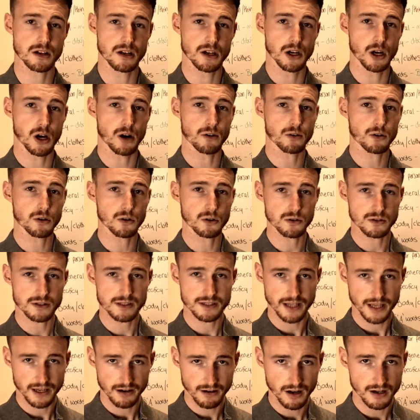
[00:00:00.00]
Of course
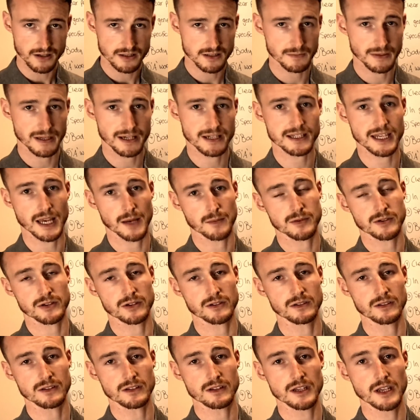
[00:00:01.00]
there are some
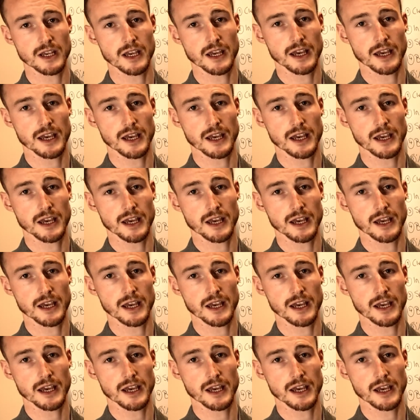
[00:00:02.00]
exceptions,